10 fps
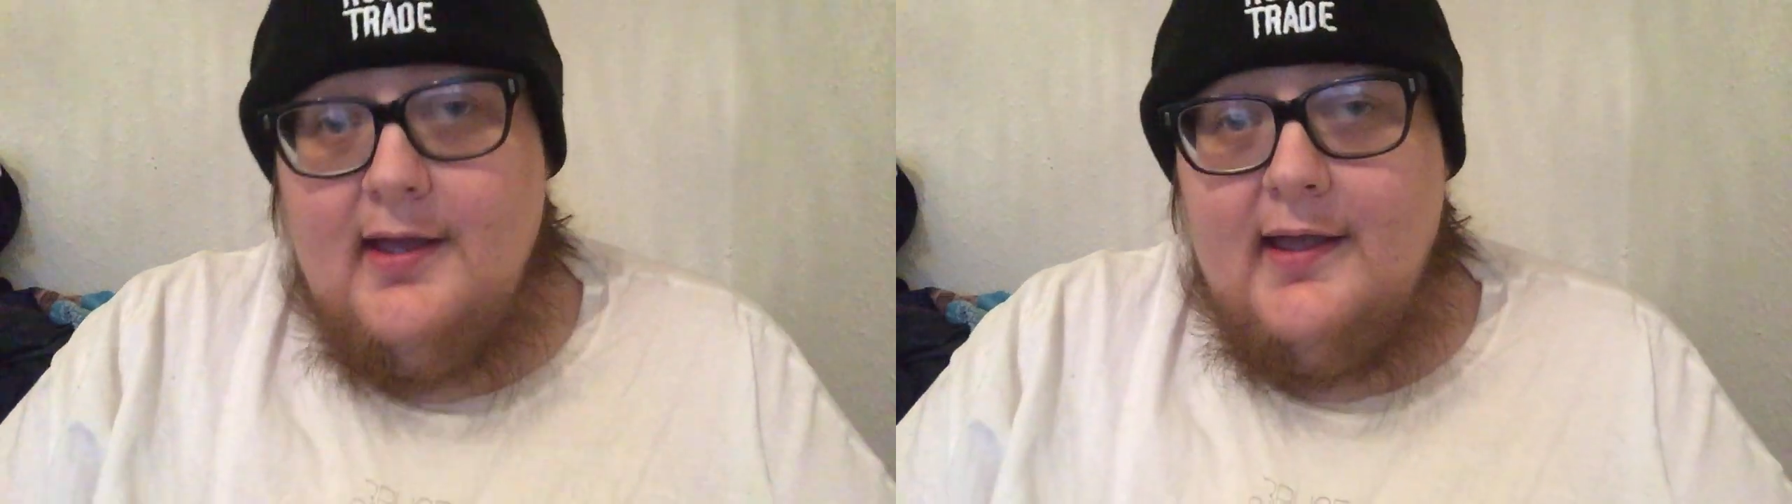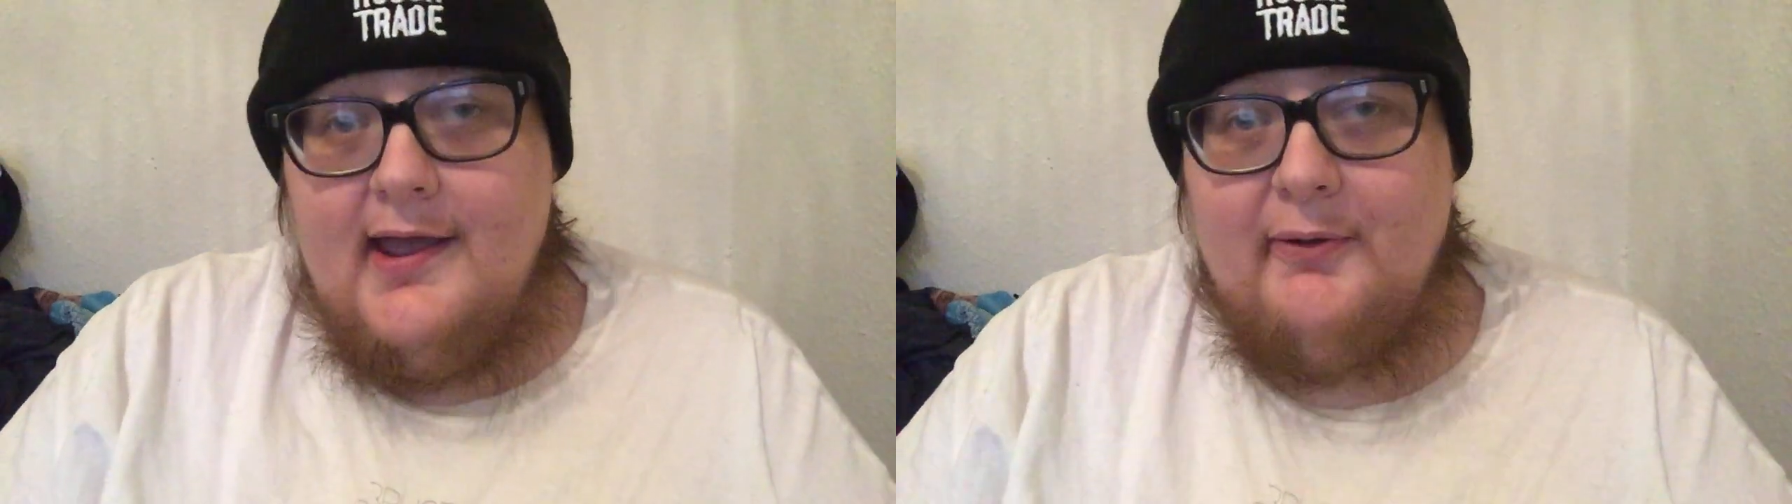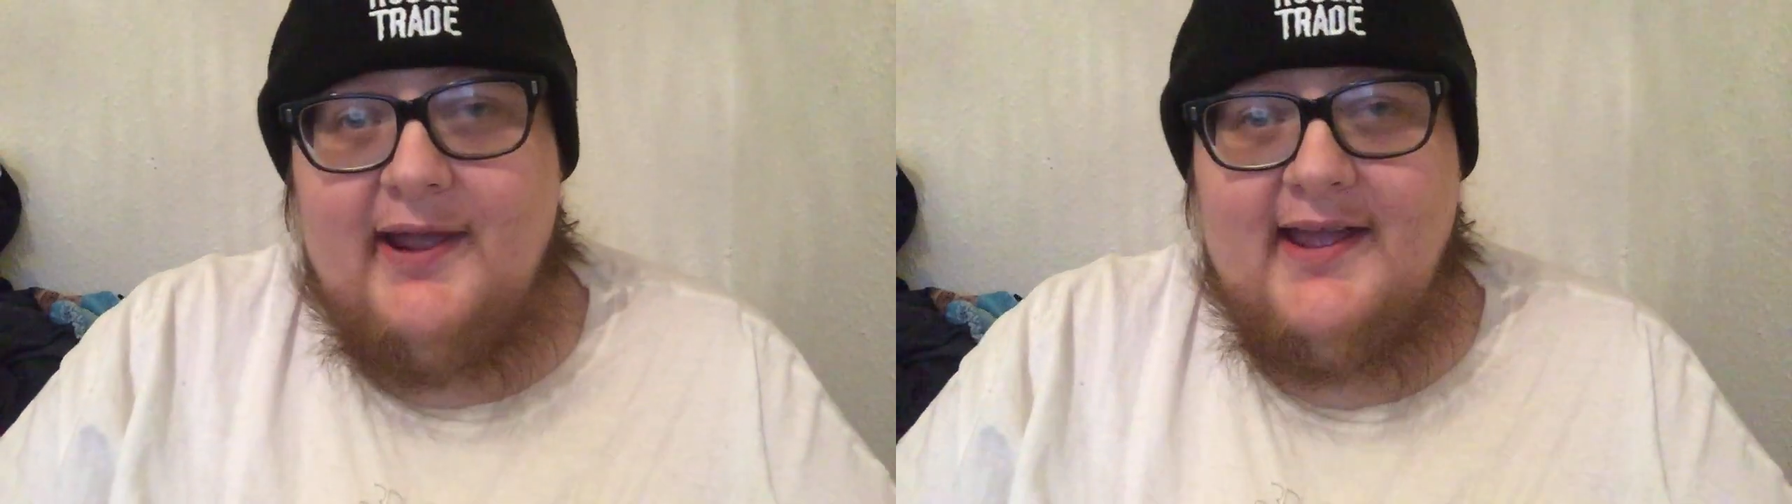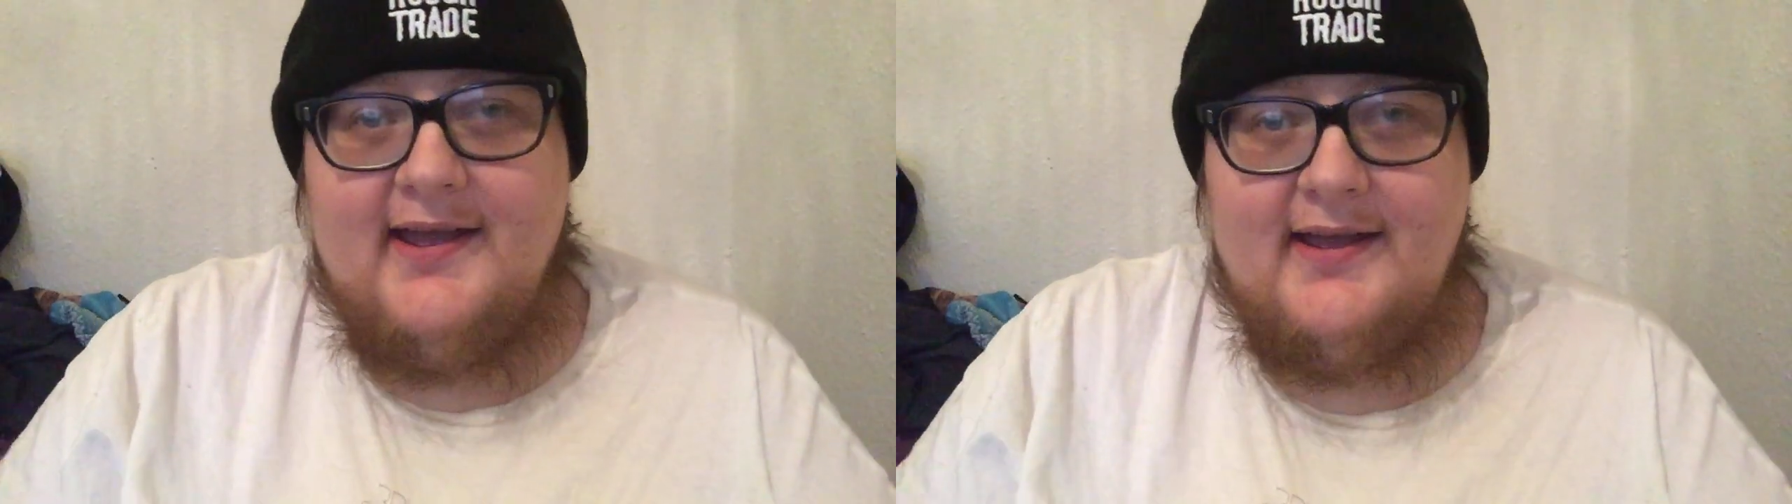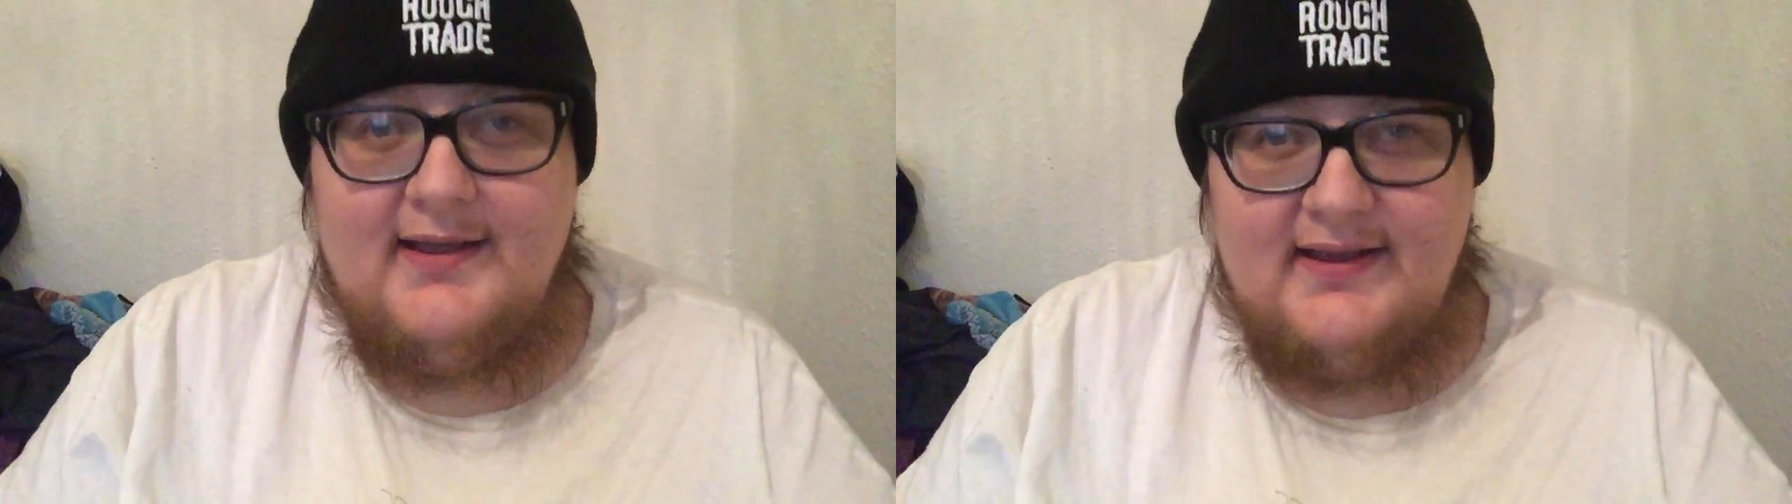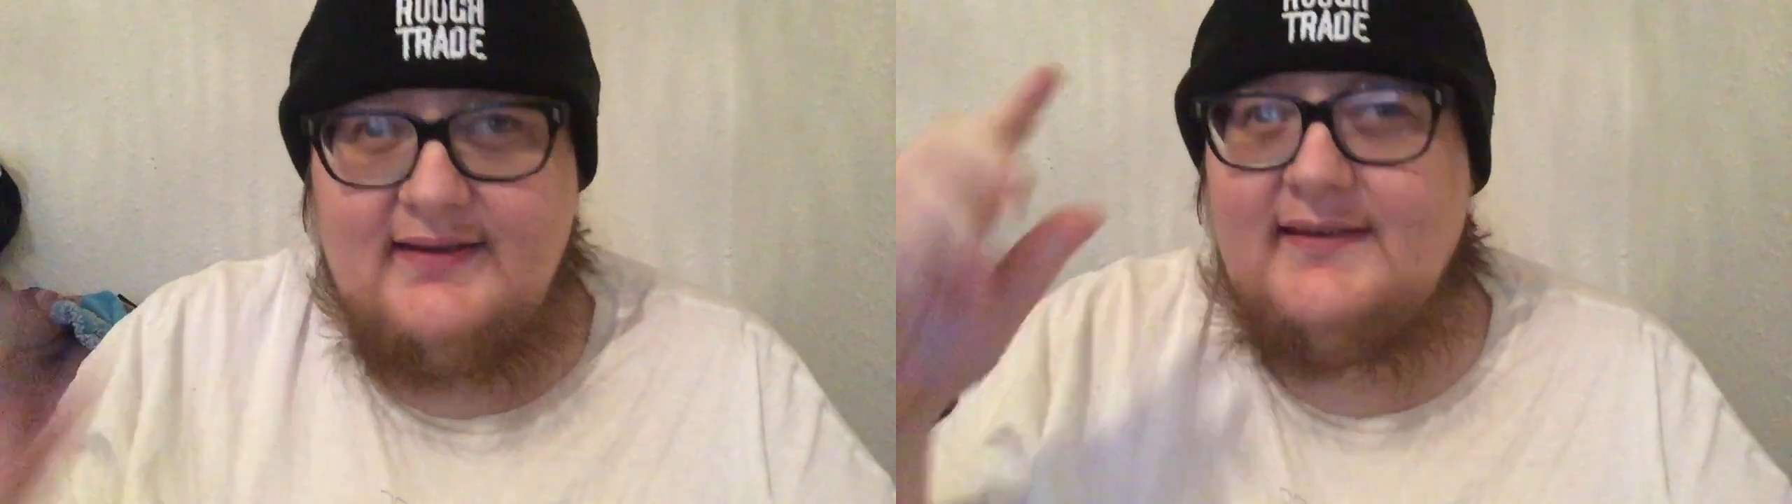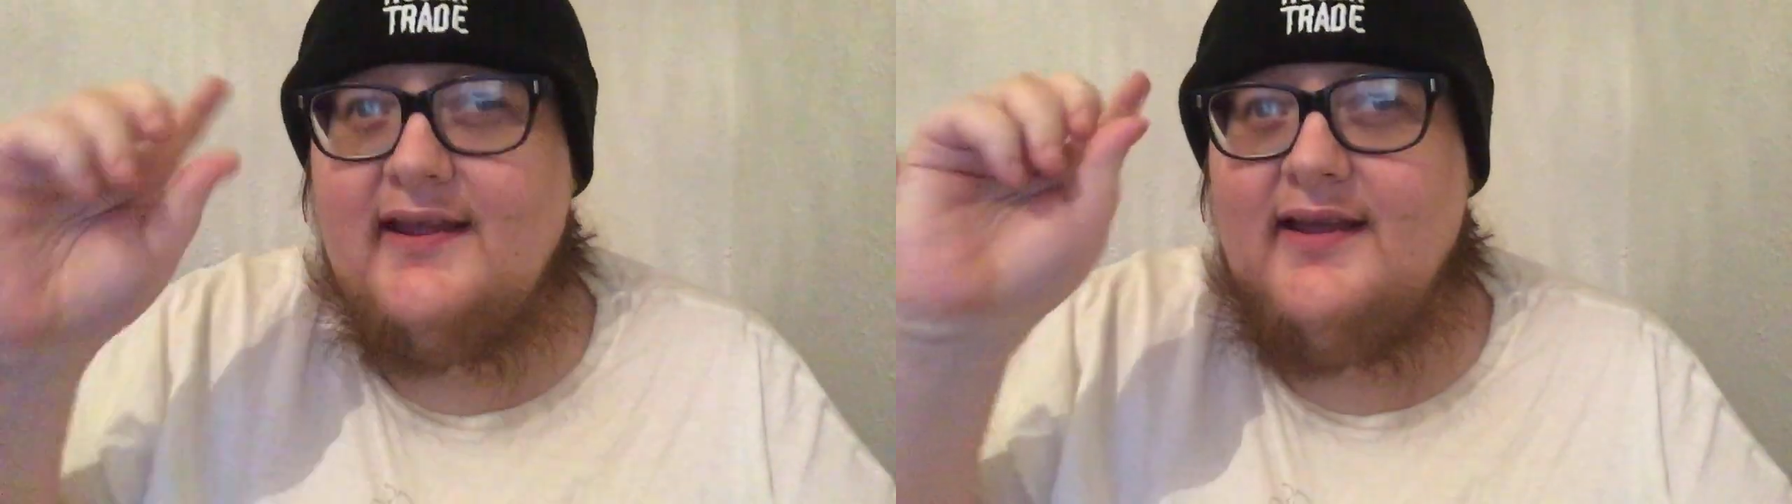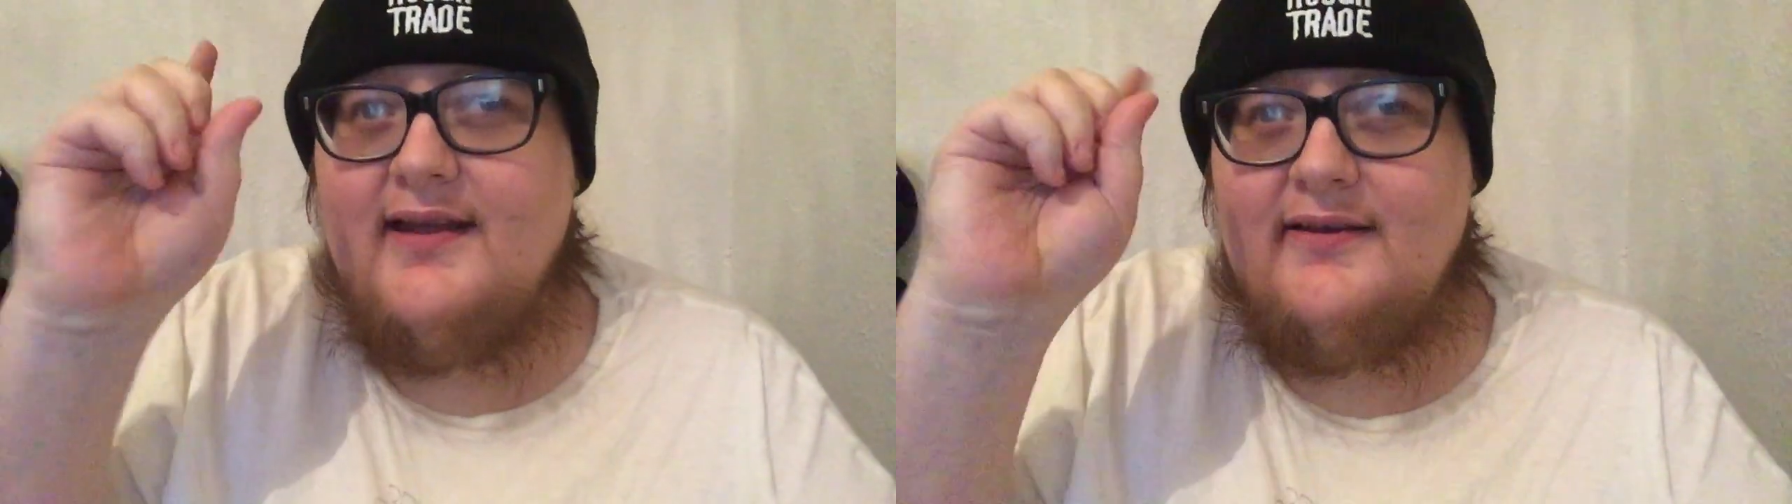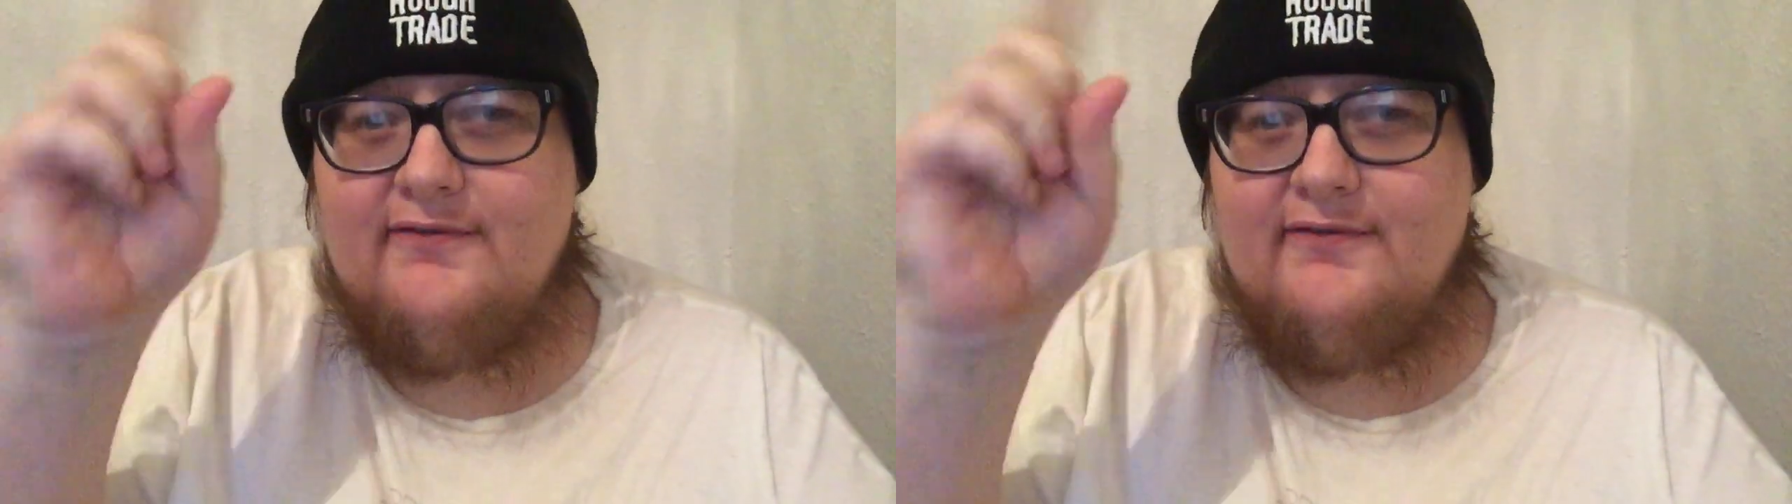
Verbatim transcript: Anyway, stay